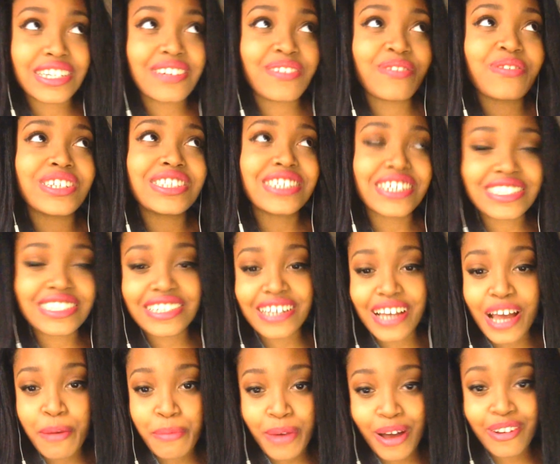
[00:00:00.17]
What doesn't
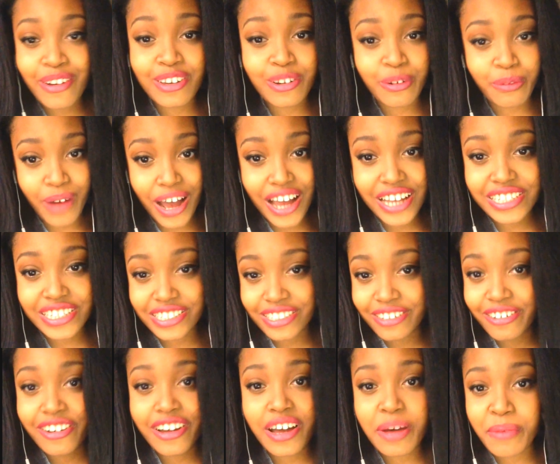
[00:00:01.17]
come out in a wash is
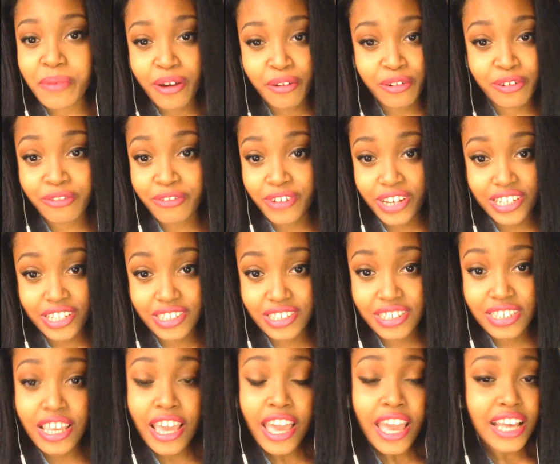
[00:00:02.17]
going to come out in a rinse.
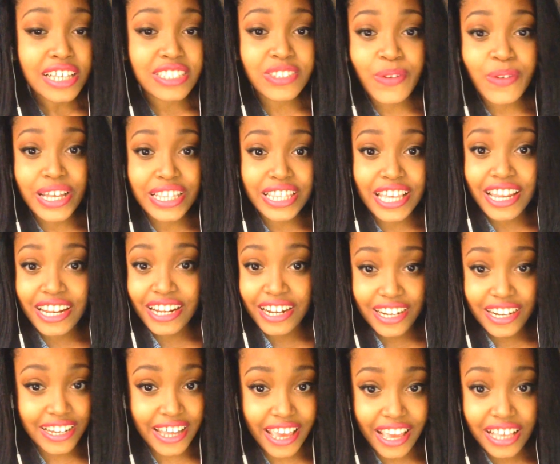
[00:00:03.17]
So at the end of
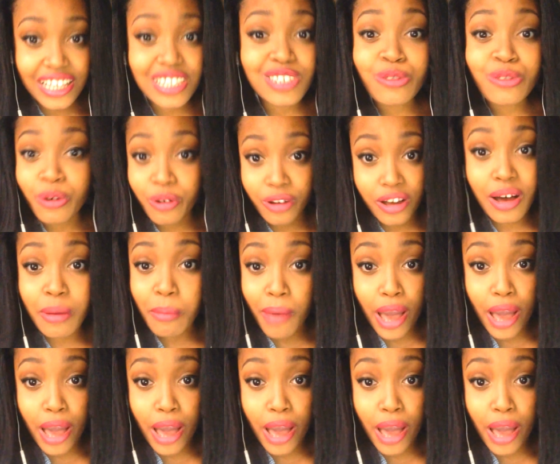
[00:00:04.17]
the day, it's going to come